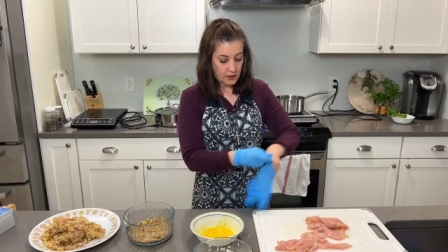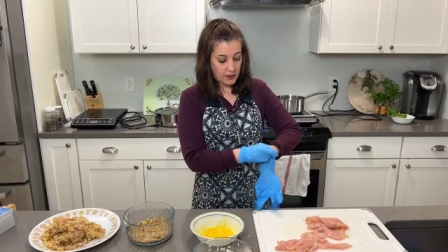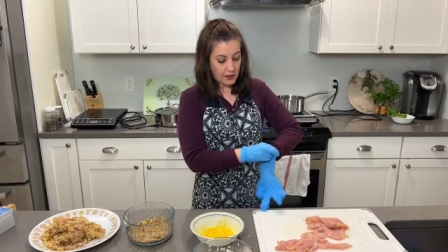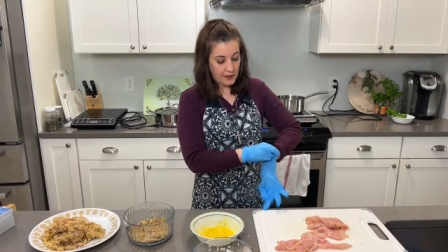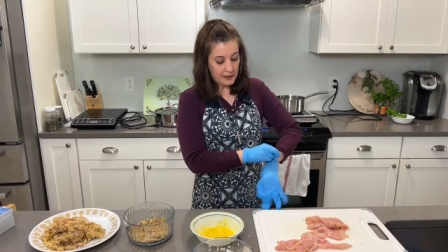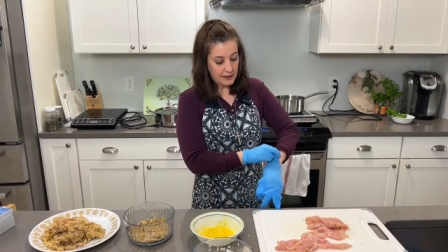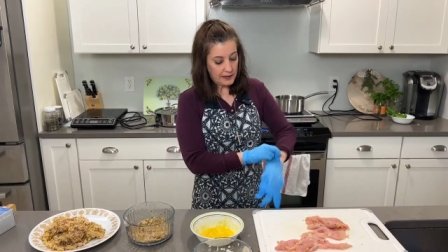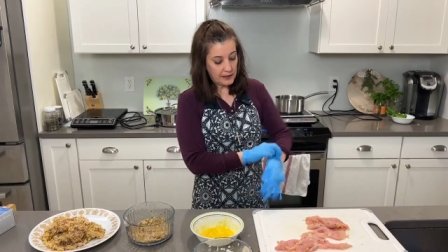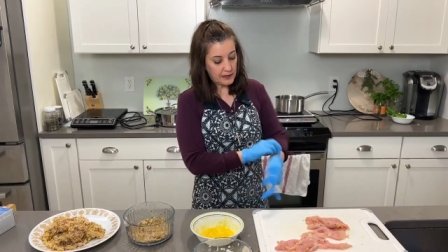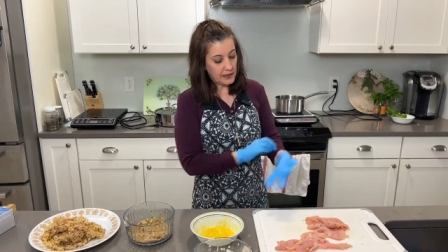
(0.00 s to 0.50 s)
So
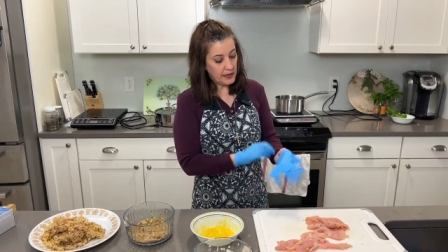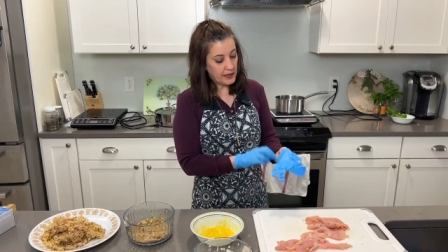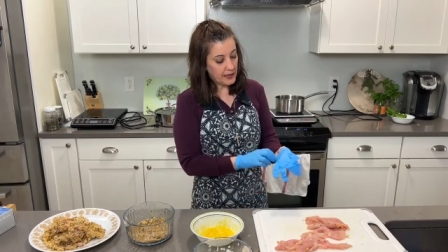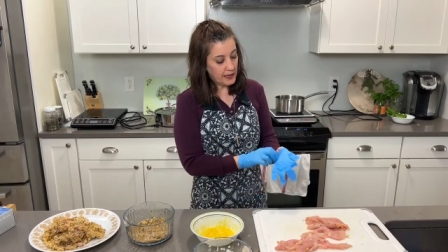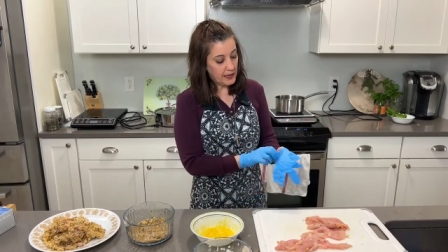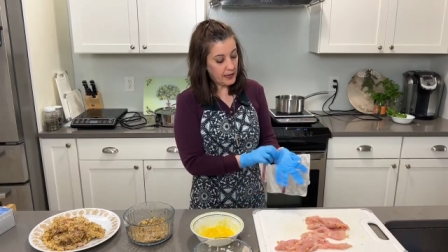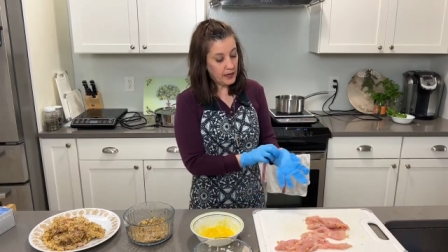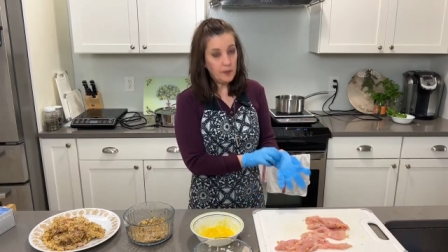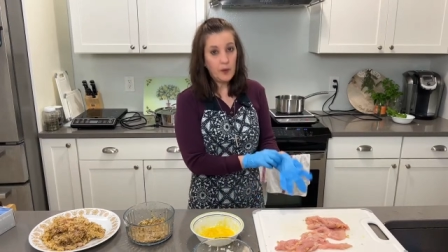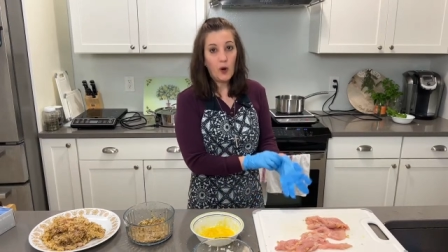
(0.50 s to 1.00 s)
I was like,
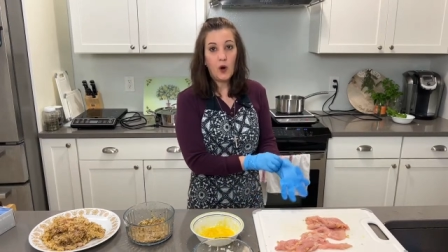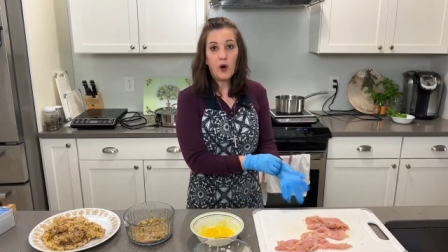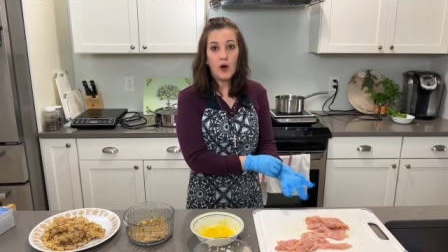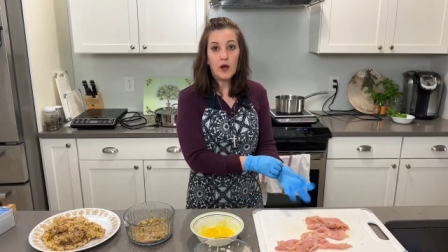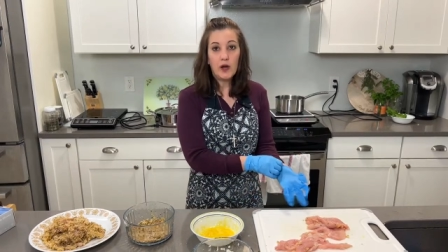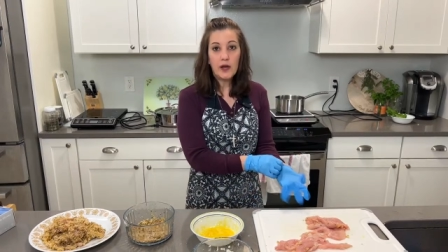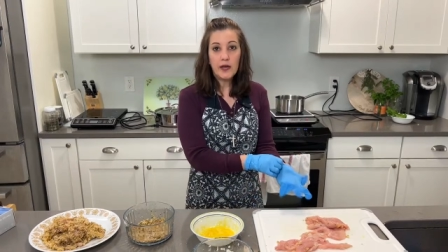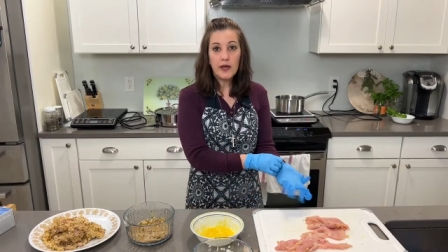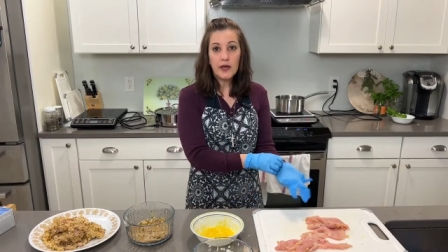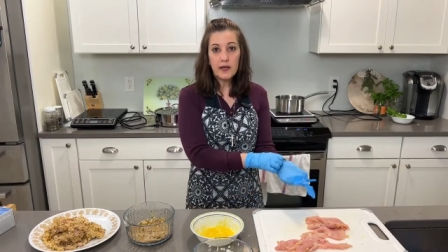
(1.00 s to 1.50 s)
hem
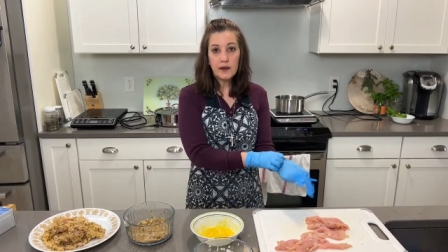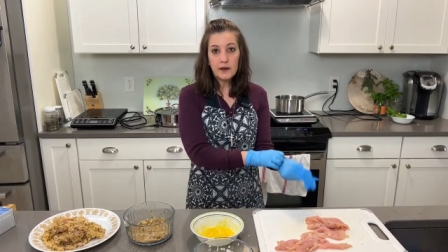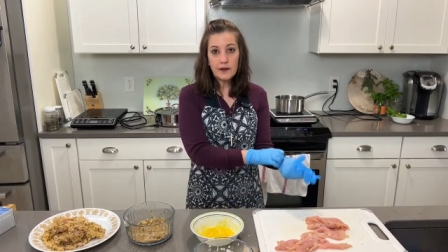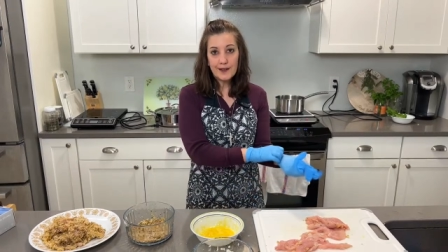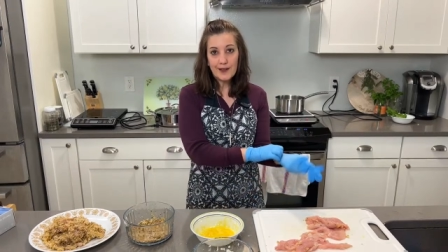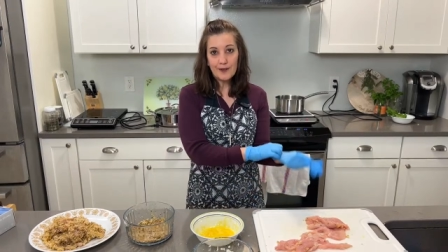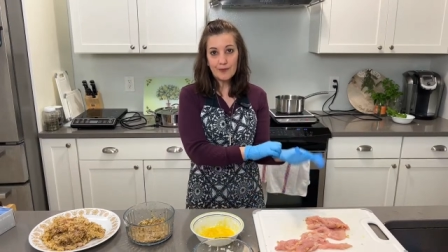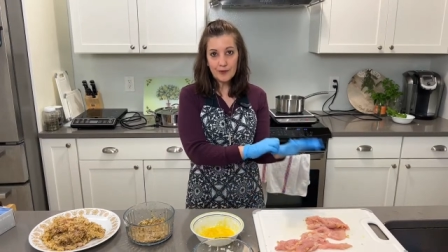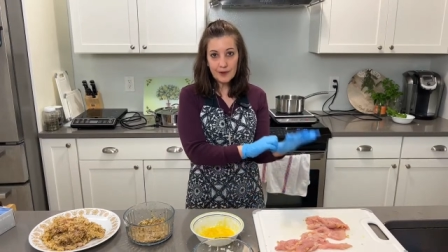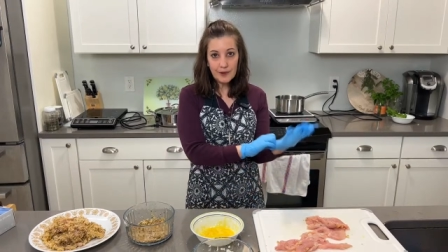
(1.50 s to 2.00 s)
hawing,
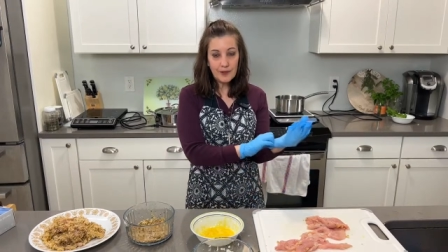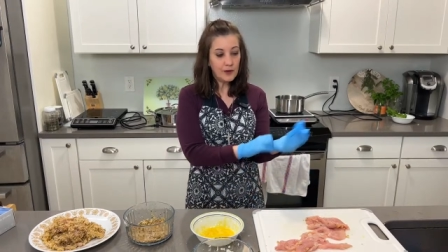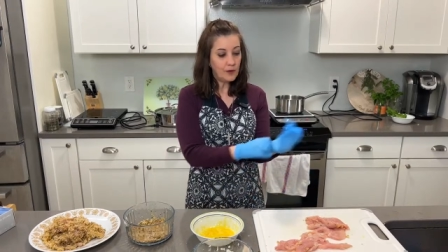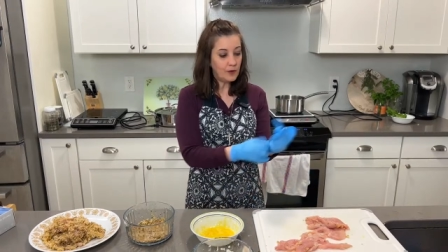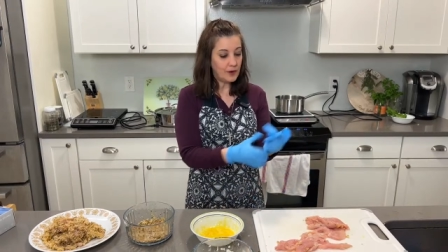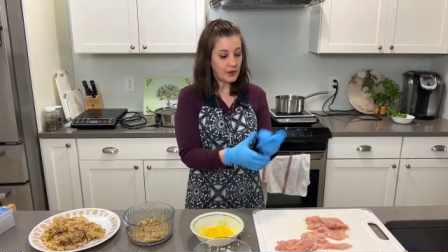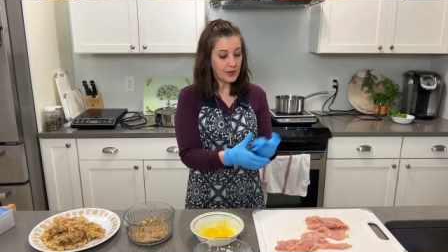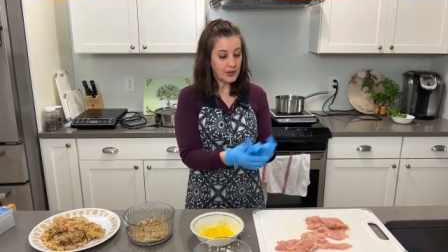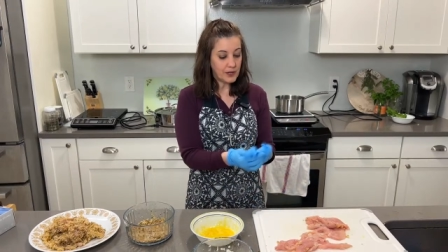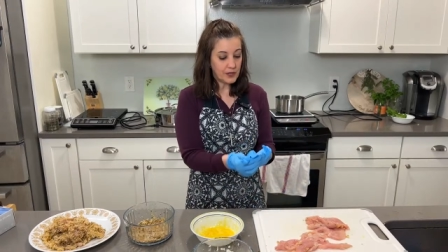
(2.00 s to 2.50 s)
because I really
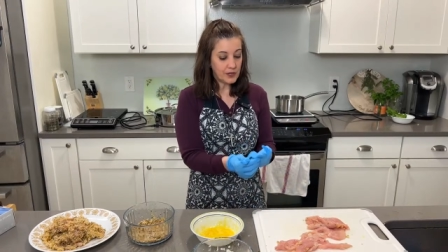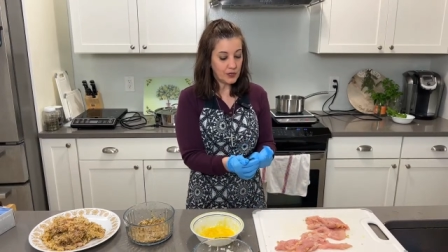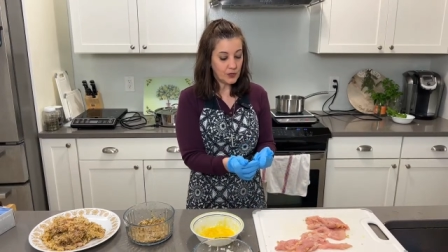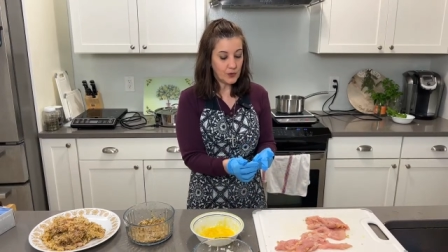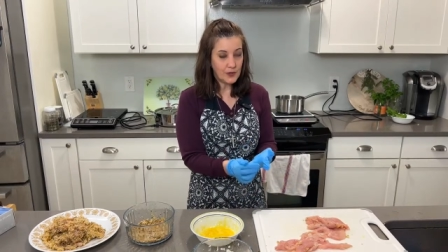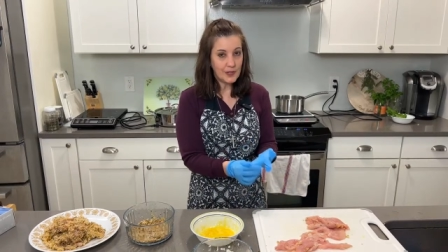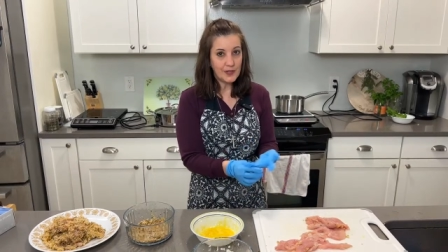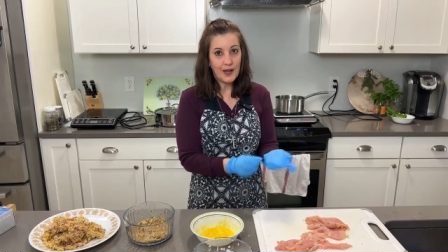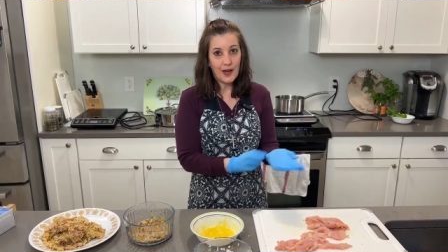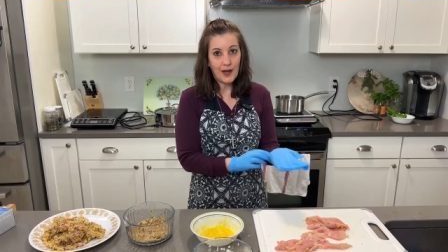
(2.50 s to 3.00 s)
wanted to
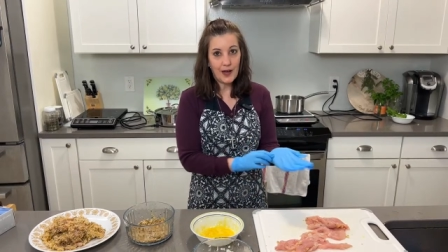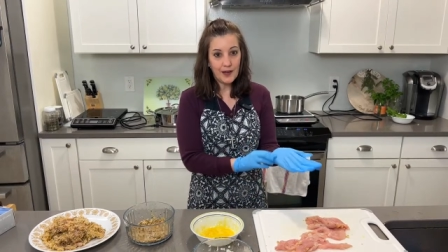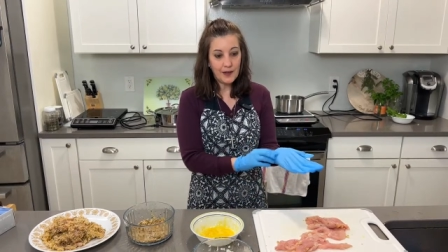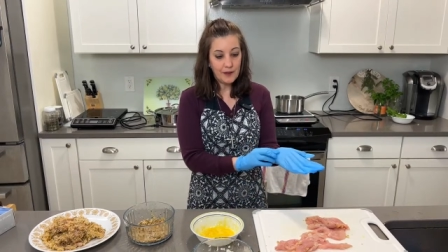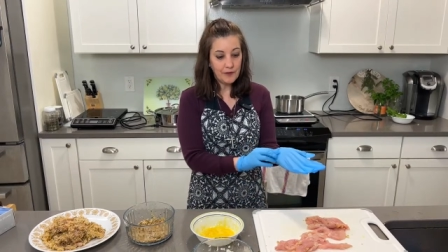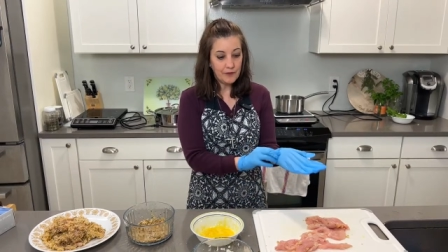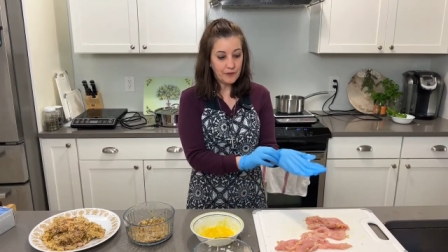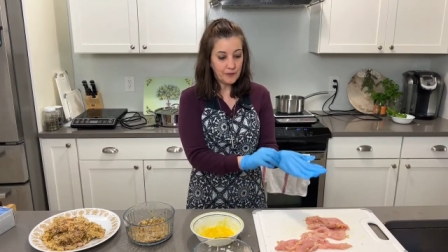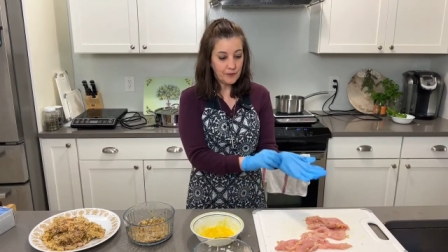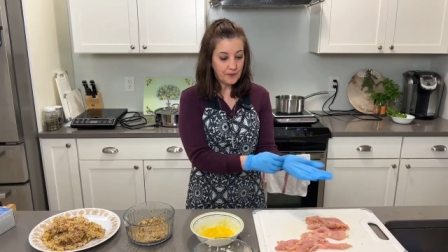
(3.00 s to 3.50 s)
do a
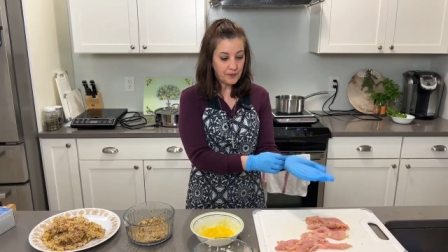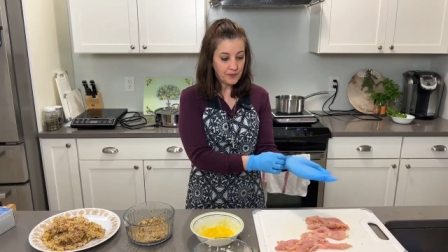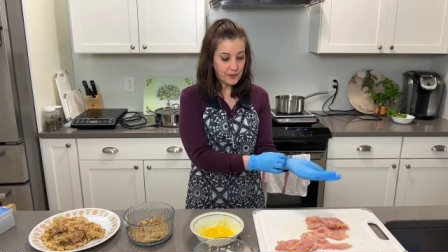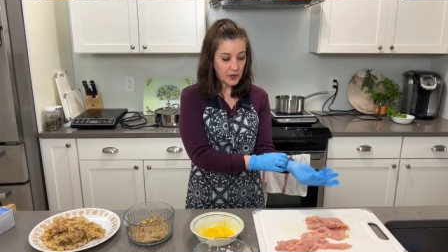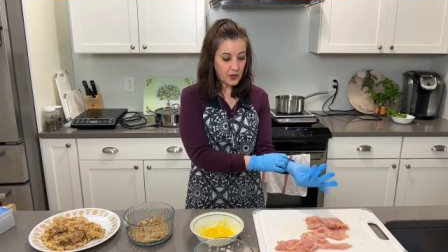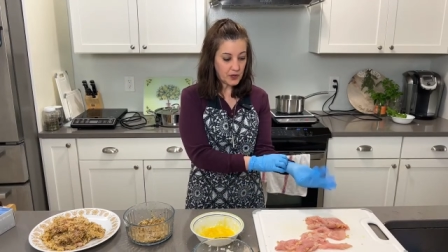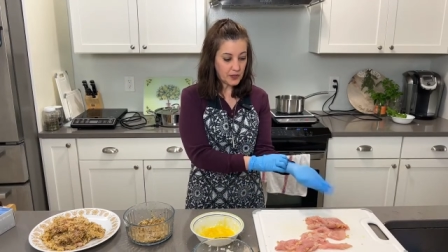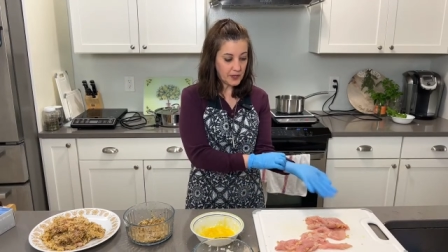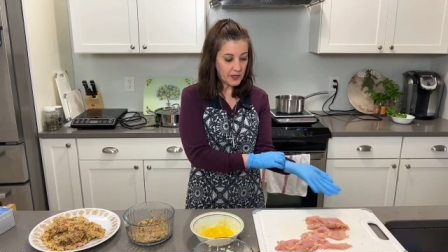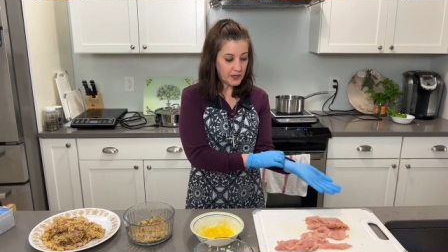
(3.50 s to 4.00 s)
live
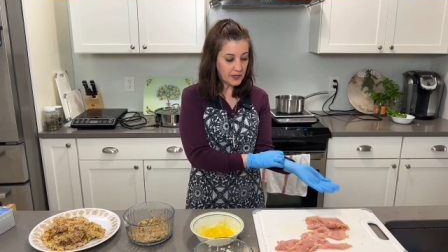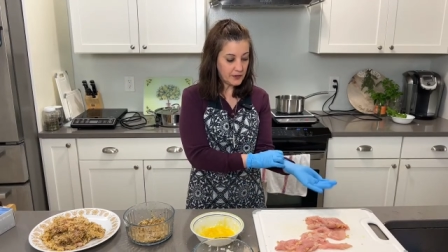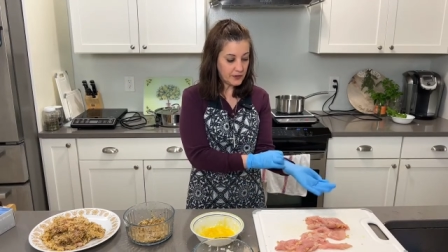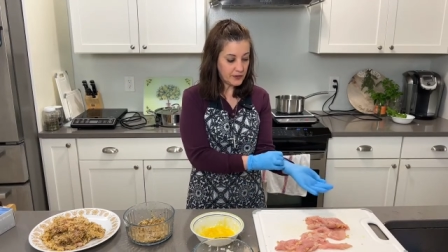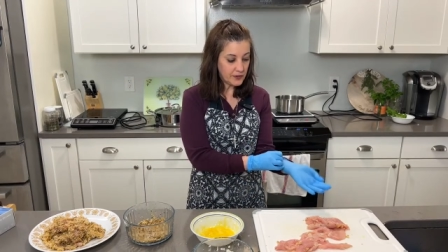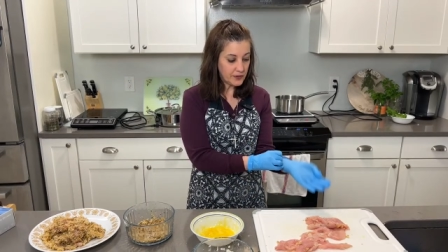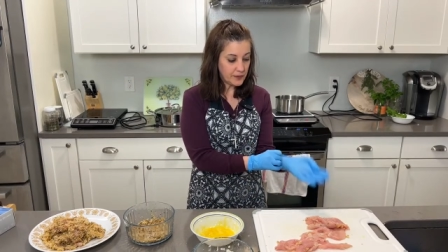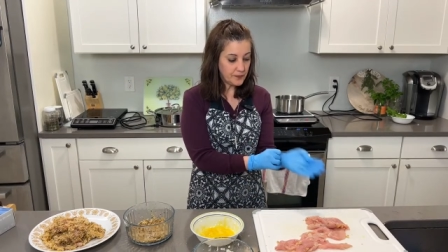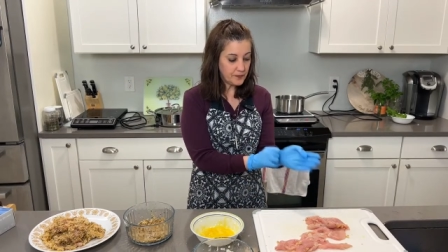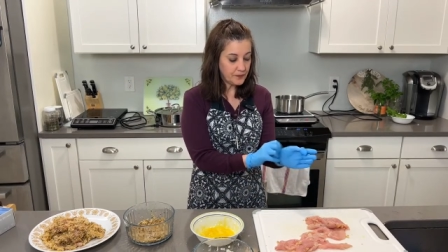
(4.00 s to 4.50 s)
on
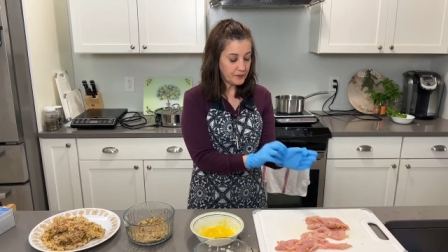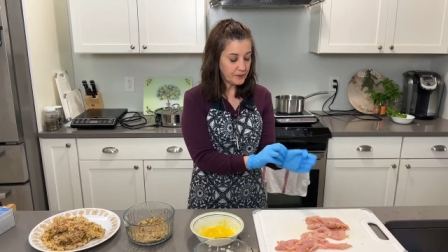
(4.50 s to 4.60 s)
this.